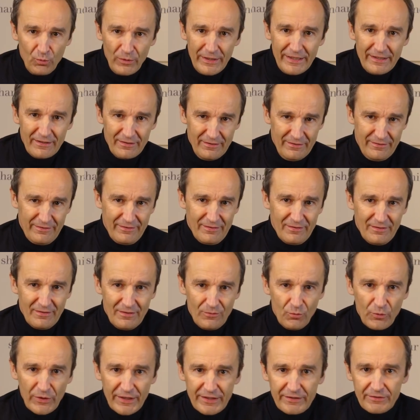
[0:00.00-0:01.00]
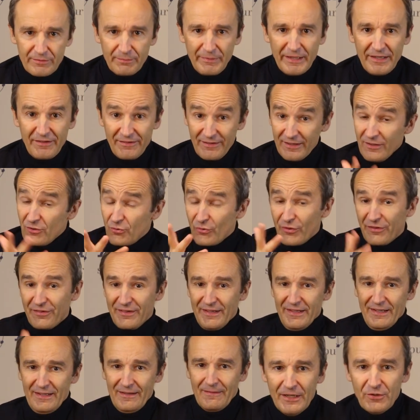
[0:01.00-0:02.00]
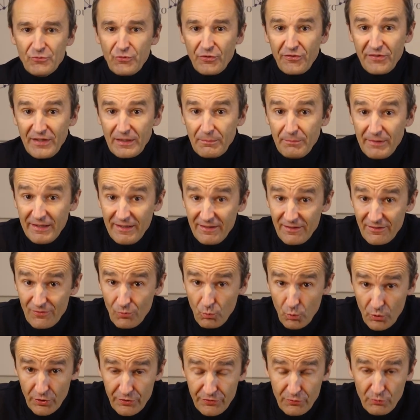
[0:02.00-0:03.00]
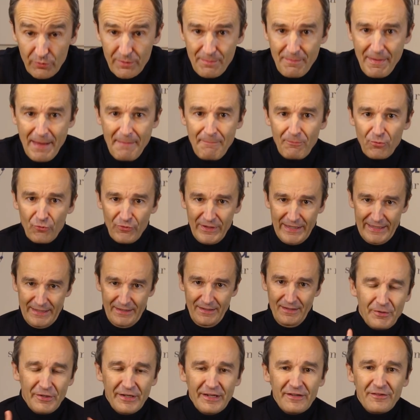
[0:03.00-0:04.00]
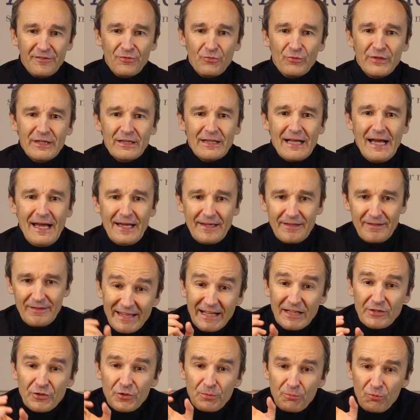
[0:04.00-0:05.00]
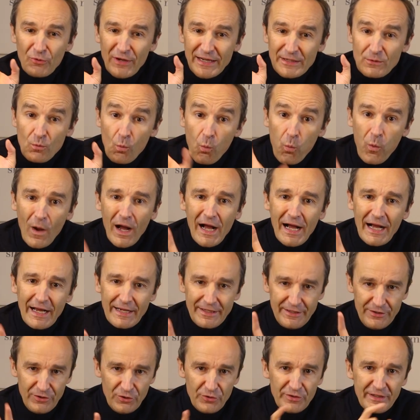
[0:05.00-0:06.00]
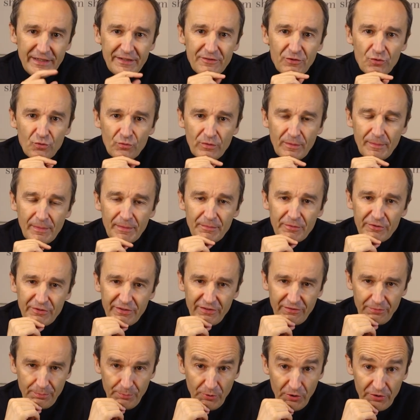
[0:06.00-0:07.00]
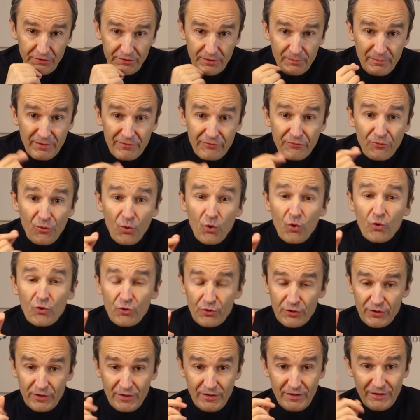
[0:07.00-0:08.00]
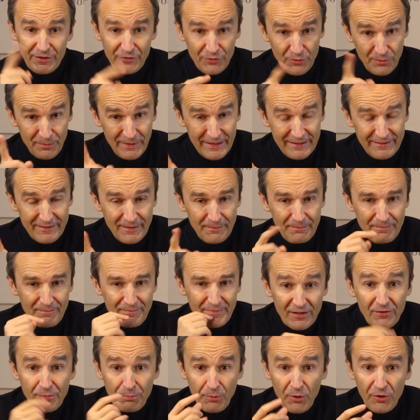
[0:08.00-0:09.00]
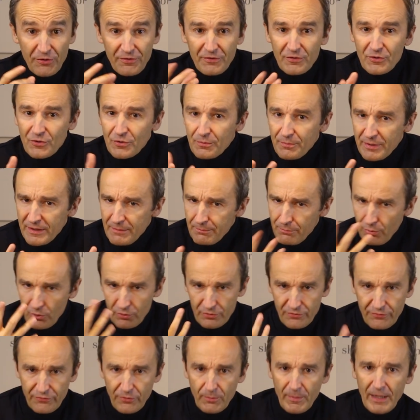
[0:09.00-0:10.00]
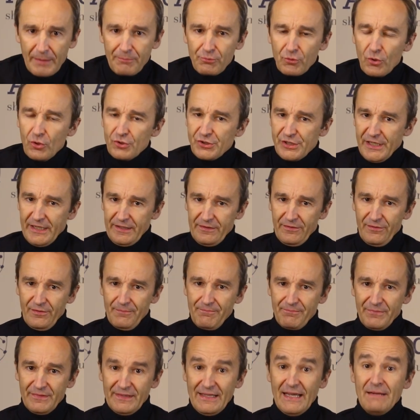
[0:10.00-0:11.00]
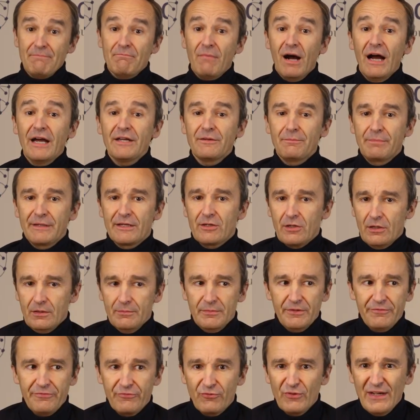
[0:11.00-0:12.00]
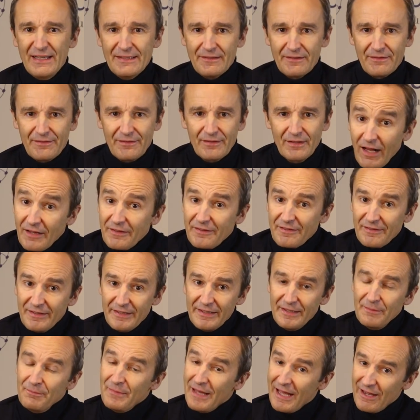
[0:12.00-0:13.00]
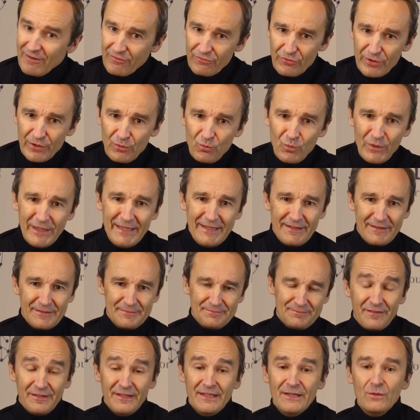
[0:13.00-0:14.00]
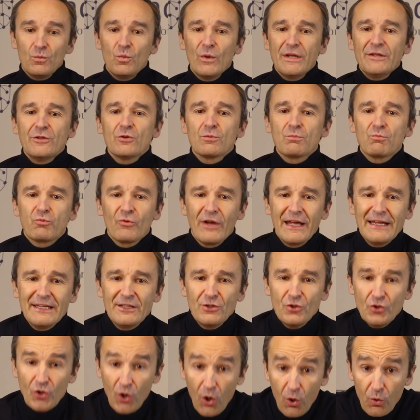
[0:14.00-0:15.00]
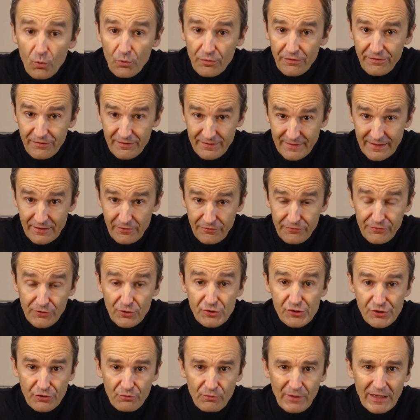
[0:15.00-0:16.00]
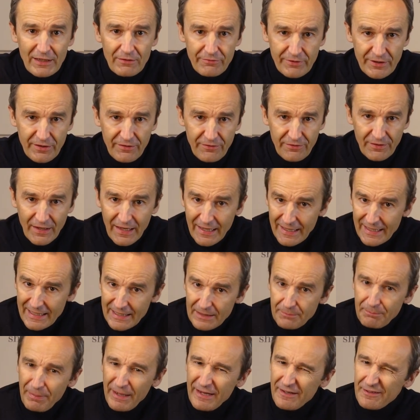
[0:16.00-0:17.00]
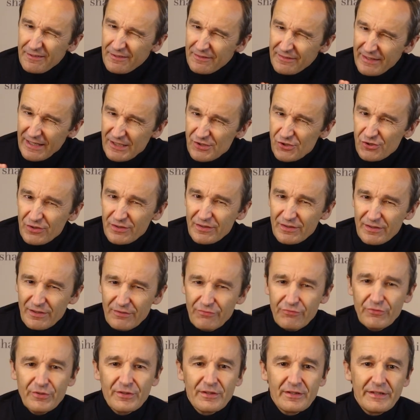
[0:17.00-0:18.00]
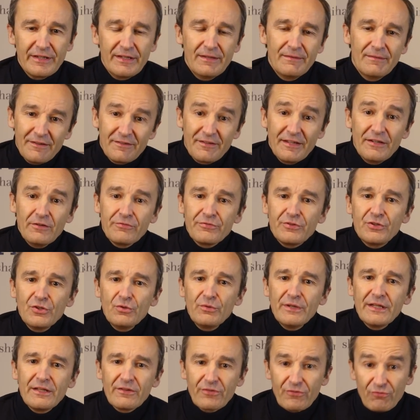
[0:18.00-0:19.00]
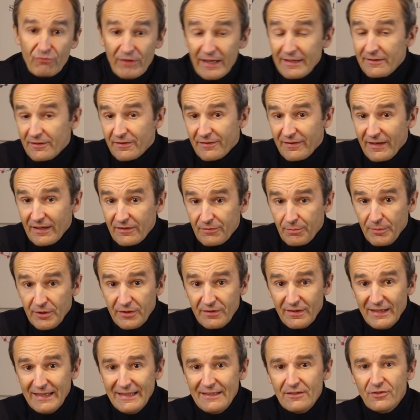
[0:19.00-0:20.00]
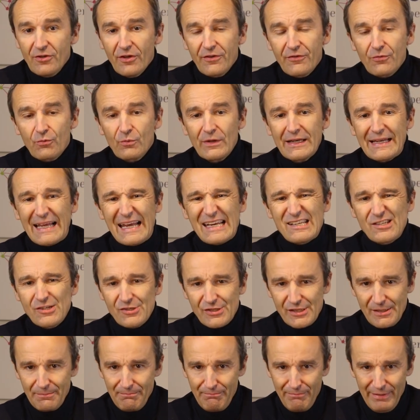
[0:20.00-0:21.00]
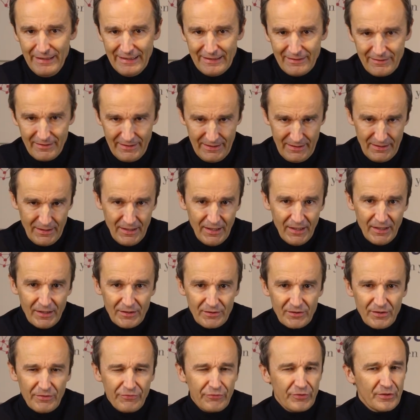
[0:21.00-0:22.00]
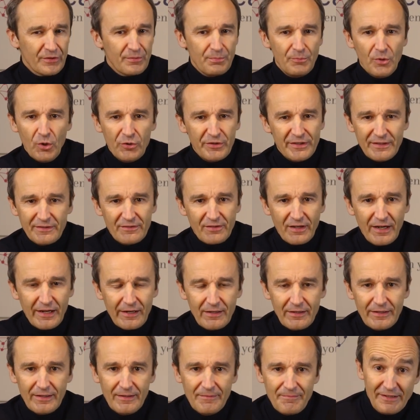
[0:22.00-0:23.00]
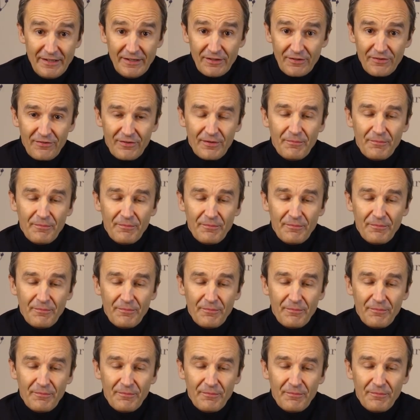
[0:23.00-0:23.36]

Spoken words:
weird. Weird means interesting. Interesting means worth remembering. But here's a real hack. Tell your brain why you need to remember this person before you meet them. This person could be important for my project. They might become a friend. I'll see them every week. See, when your brain knows there's future relevance, it pays attention differently. Instead of doing threat assessment, it does relationship building. Different mode entirely. And here's